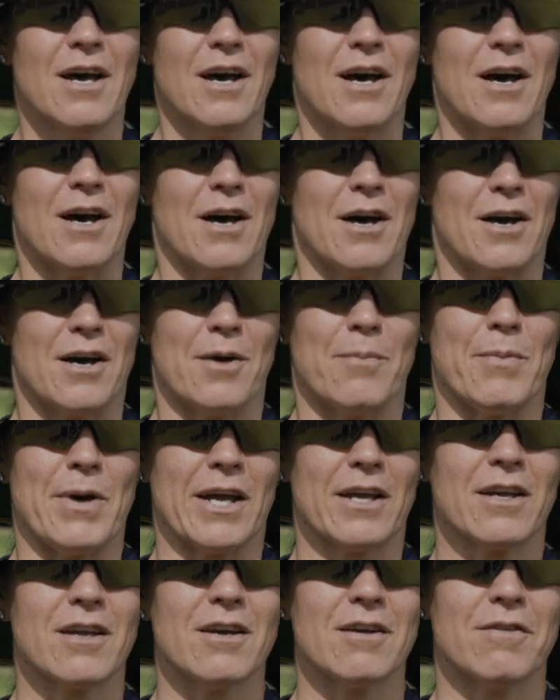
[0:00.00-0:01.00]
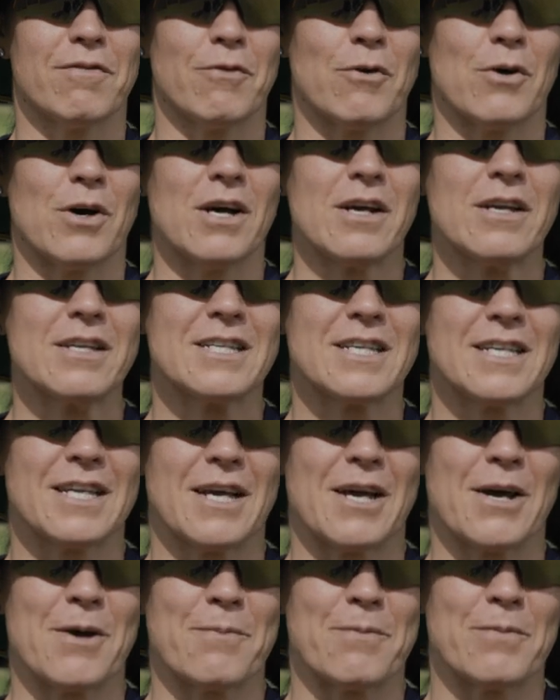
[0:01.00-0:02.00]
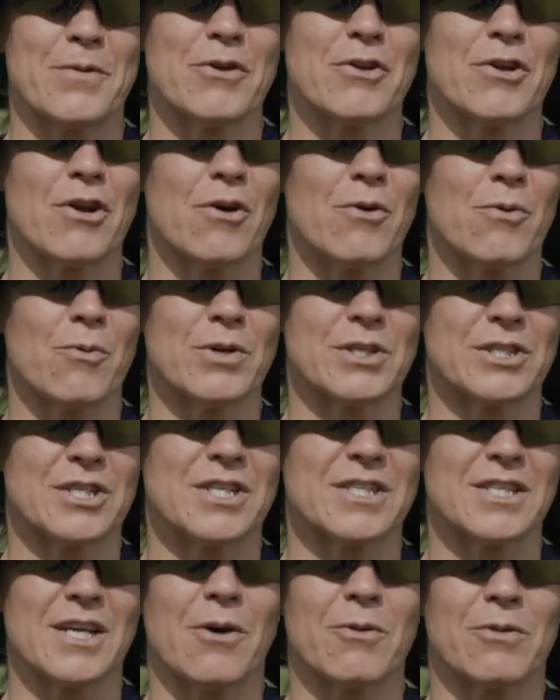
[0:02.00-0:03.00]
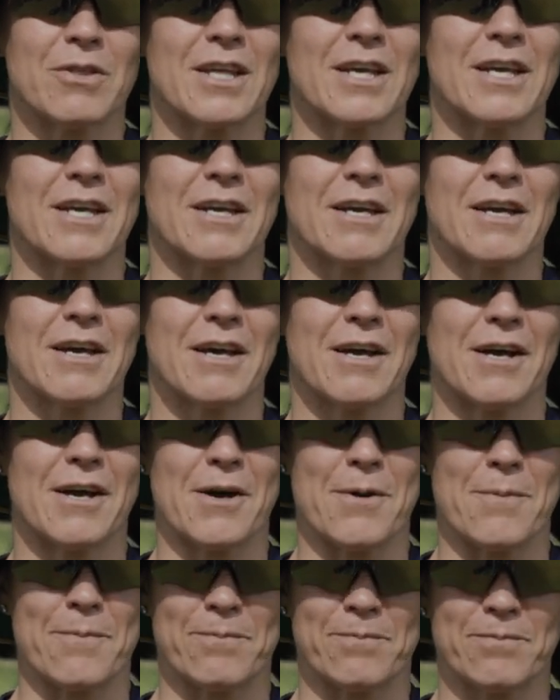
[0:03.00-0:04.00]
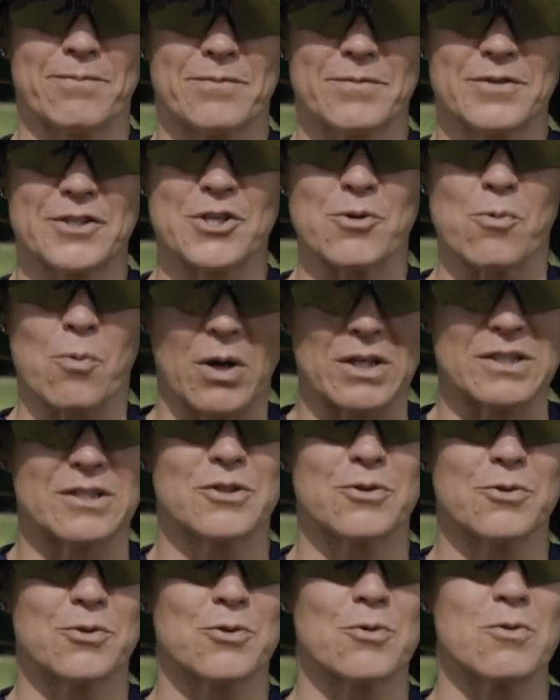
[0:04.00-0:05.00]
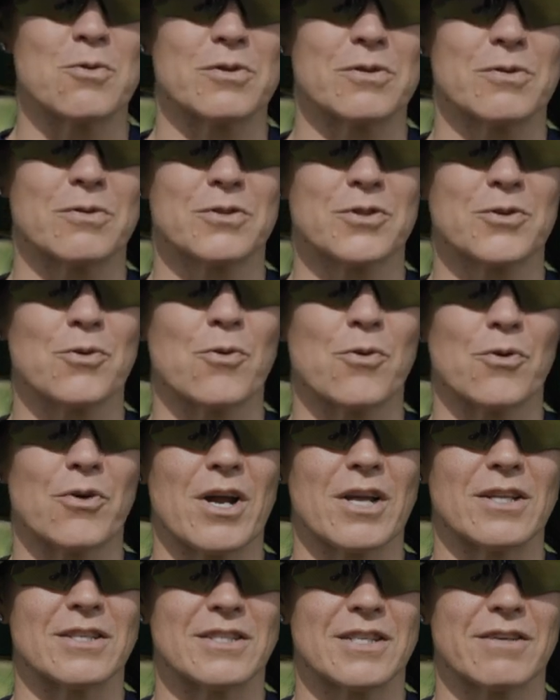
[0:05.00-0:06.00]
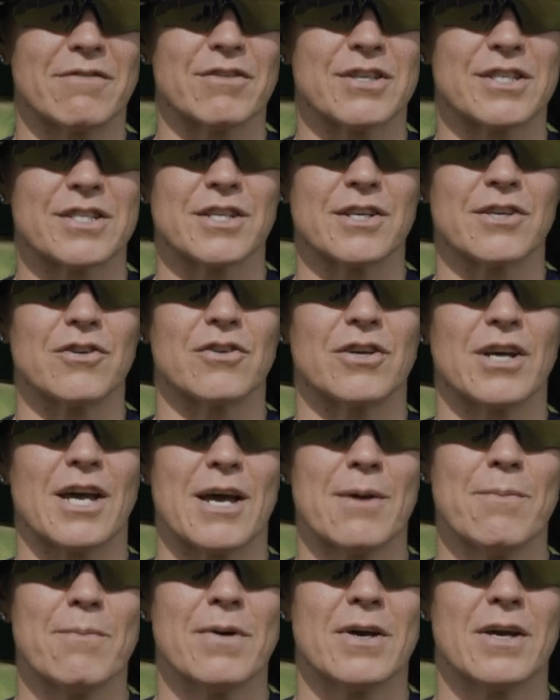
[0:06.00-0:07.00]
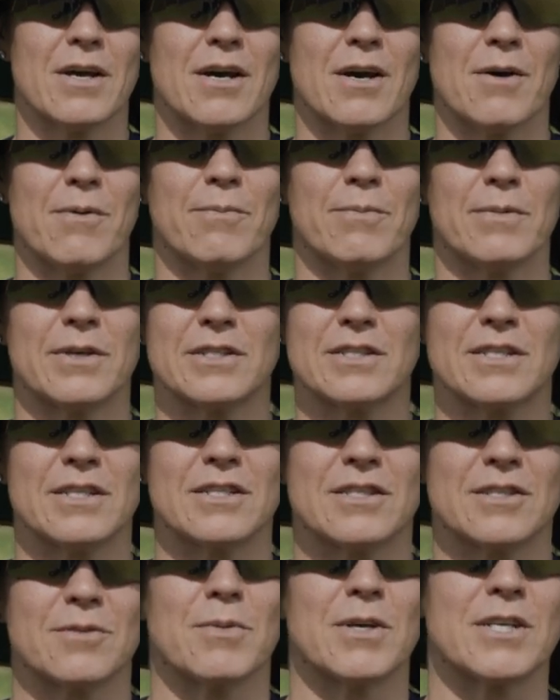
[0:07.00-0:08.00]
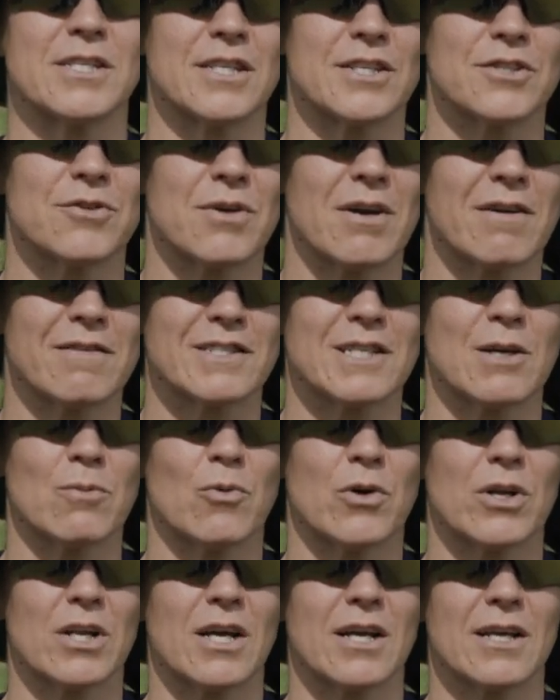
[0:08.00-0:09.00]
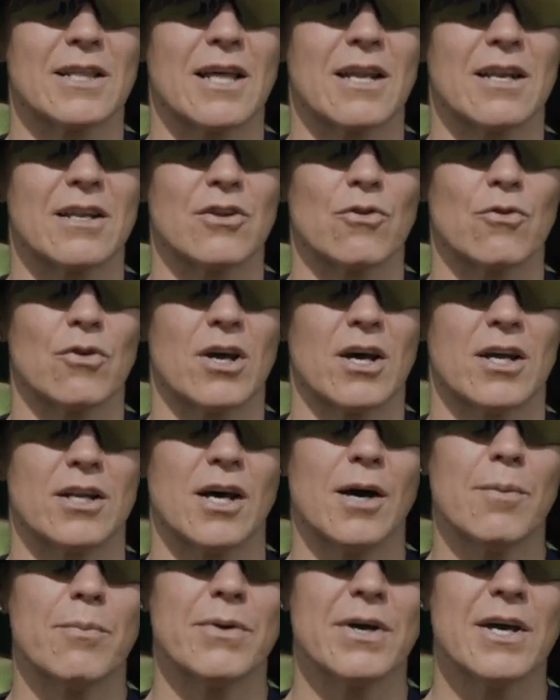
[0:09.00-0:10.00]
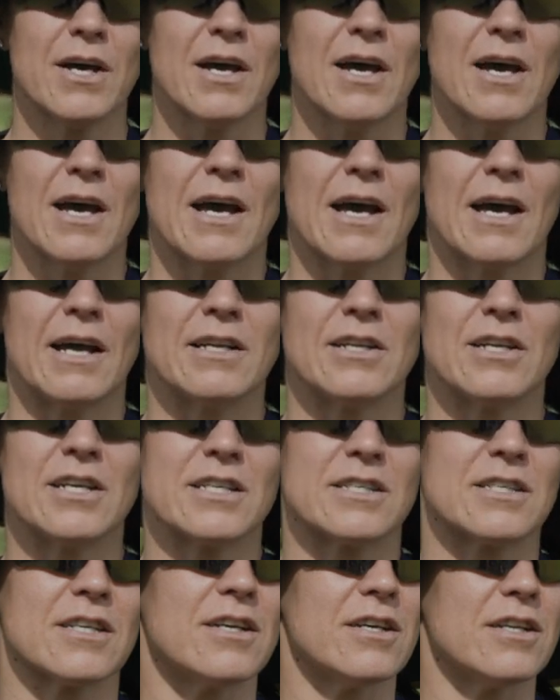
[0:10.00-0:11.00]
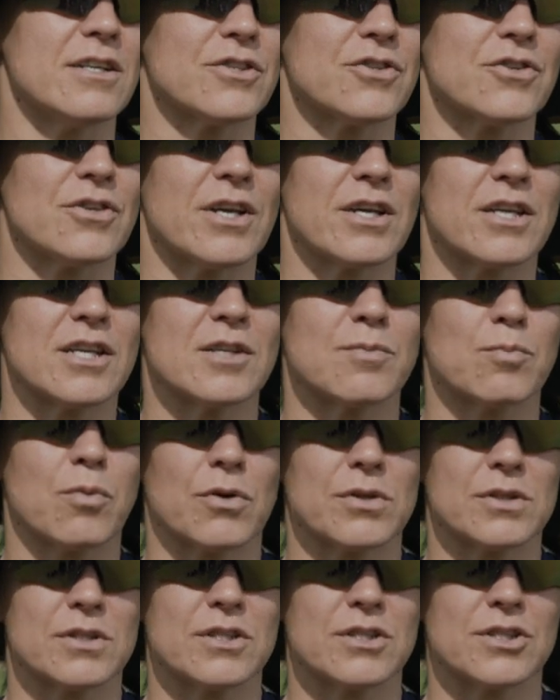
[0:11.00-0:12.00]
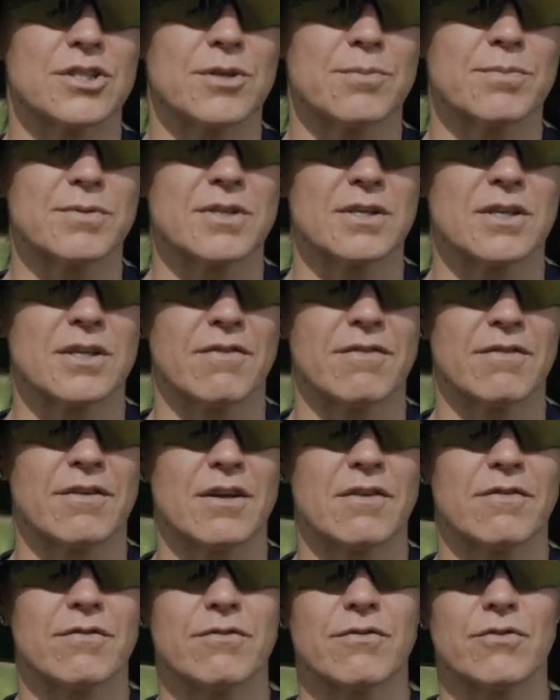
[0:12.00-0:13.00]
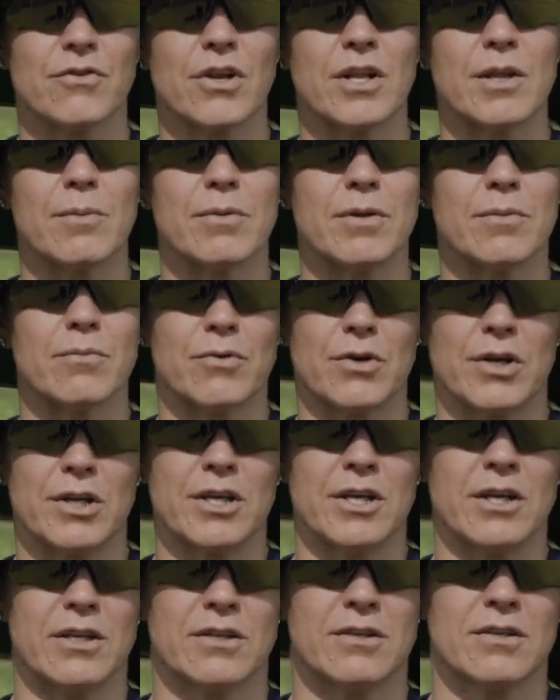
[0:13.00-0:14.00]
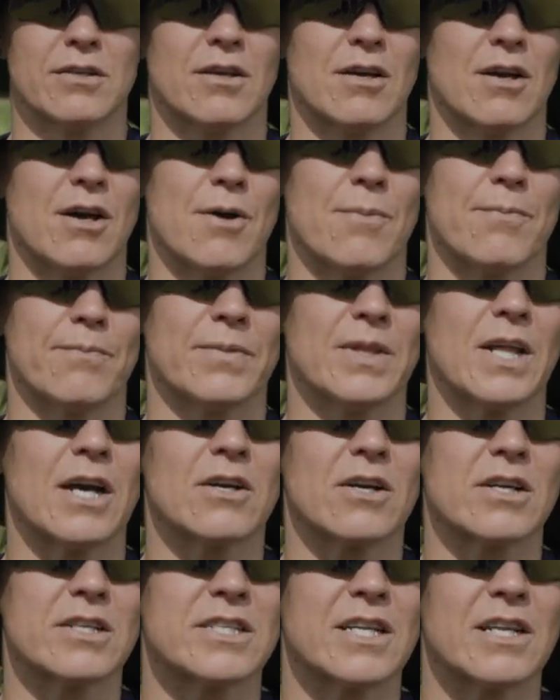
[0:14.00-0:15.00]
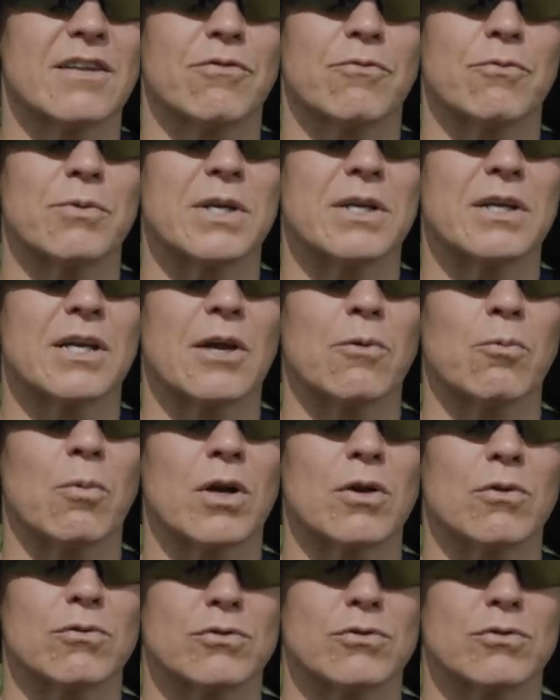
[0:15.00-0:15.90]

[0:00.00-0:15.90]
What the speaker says: a banker for us. You know, when she's out there, she wants to score runs every single game. It's amazing to have someone like that in your lineup. And yes, her and Suneki's partnerships have really been brilliant. Like I said, if we get one